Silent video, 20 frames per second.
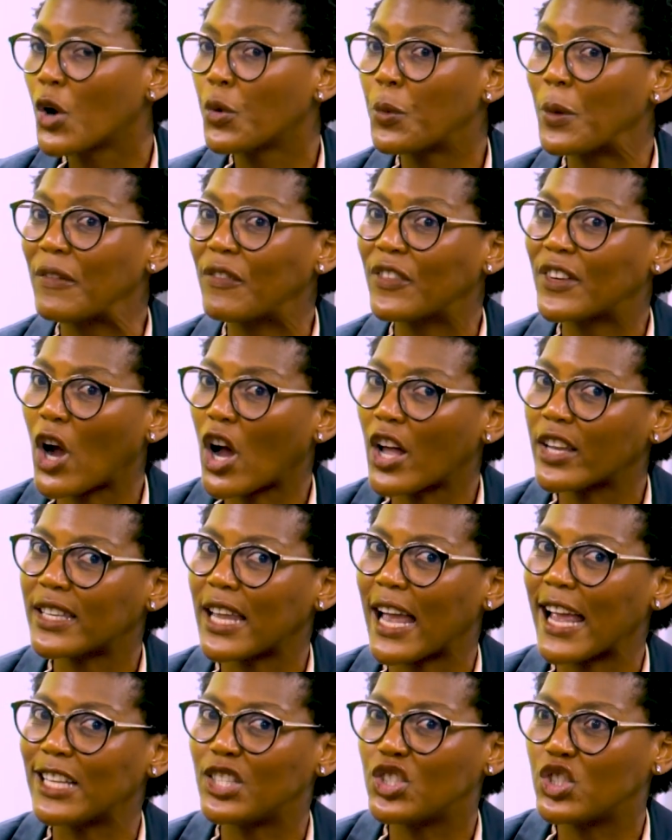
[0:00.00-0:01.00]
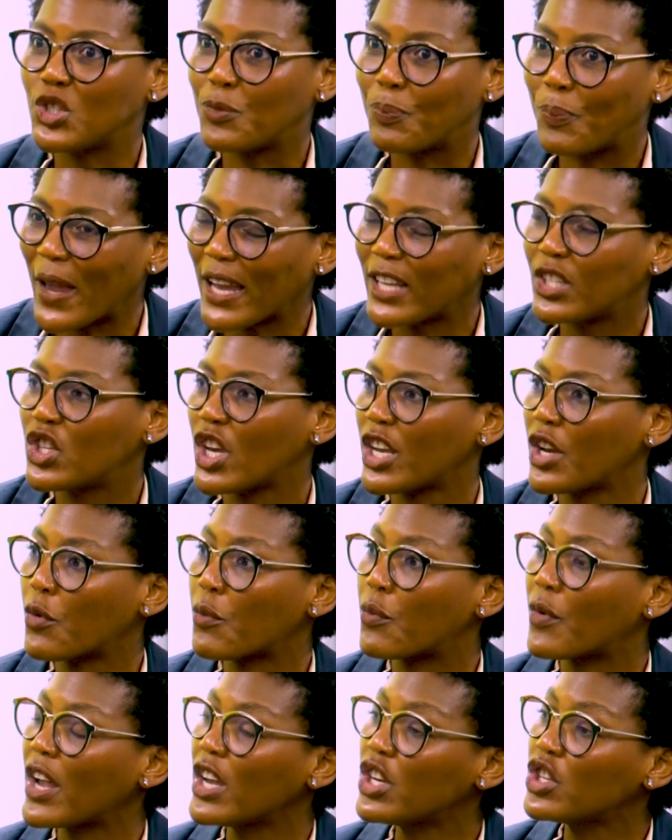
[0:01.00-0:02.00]
we've got a big
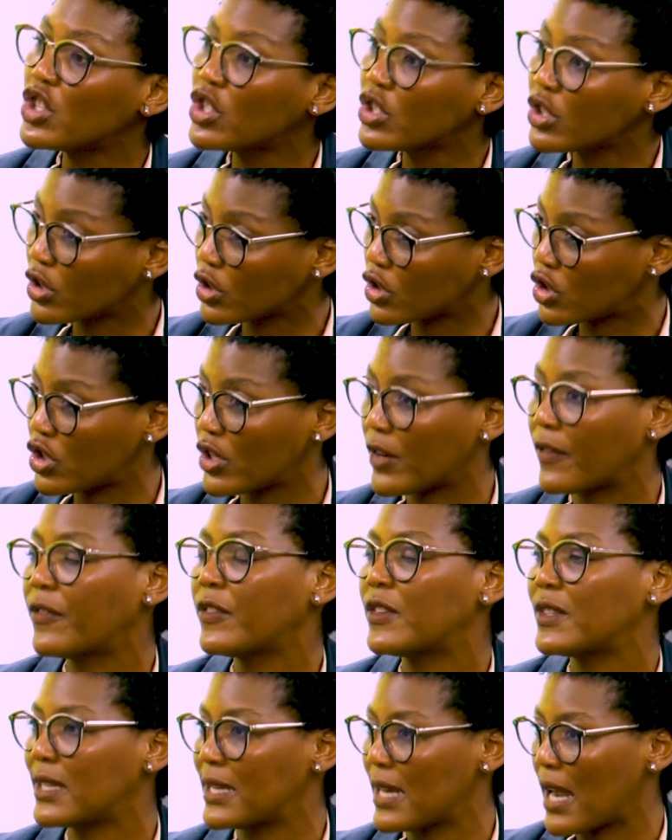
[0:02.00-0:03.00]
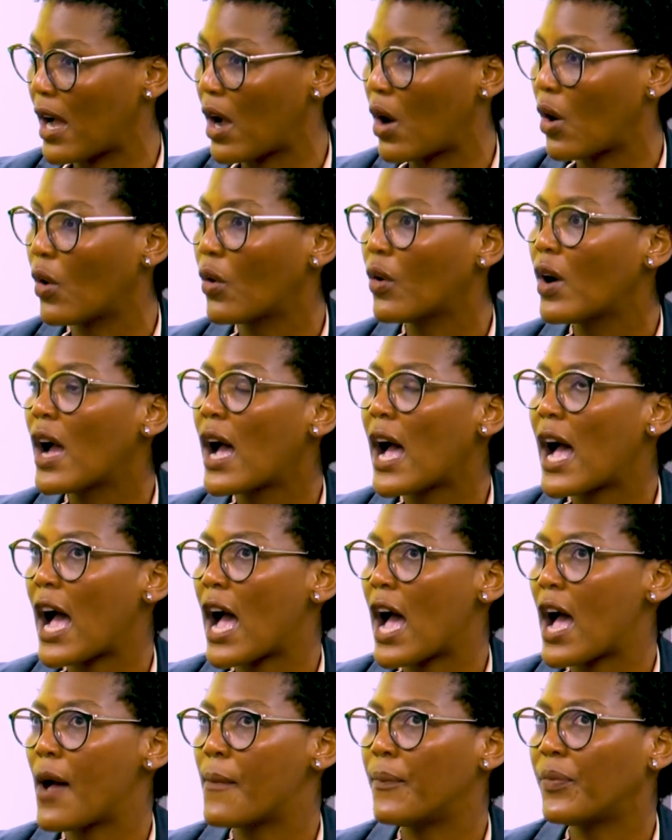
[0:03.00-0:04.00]
generational shift now
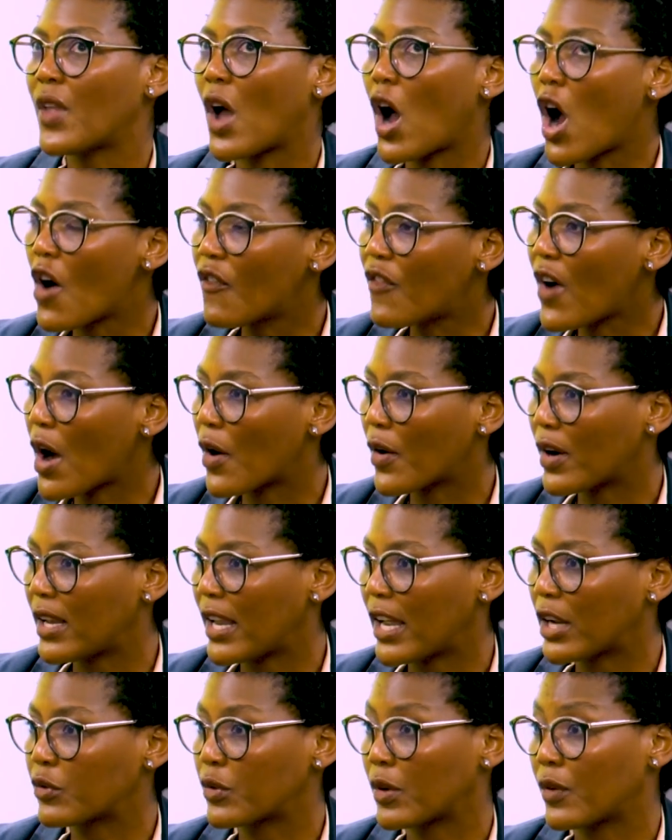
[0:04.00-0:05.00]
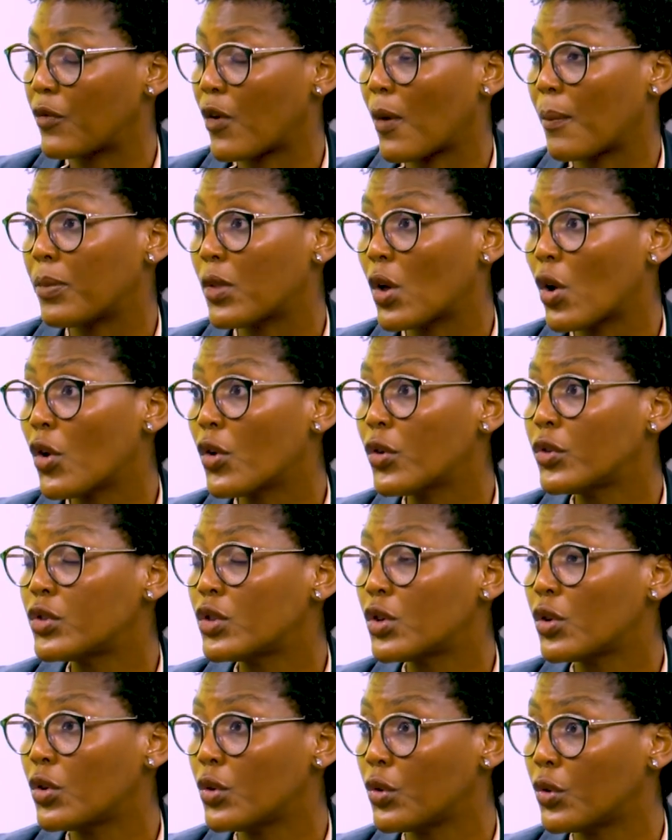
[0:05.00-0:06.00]
of our electorate from
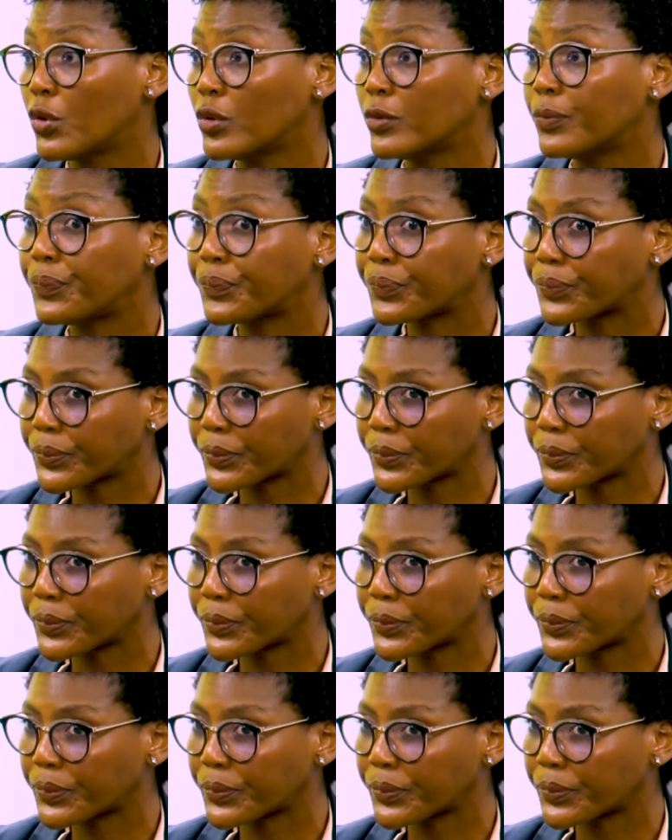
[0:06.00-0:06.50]
those who